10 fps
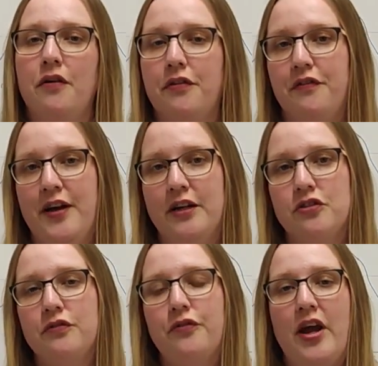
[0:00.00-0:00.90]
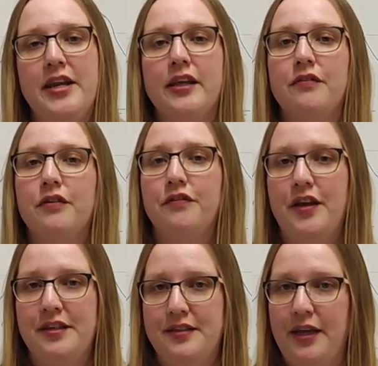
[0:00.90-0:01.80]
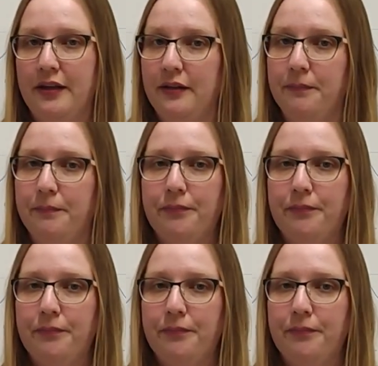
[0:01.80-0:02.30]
of the function for any given phase angle.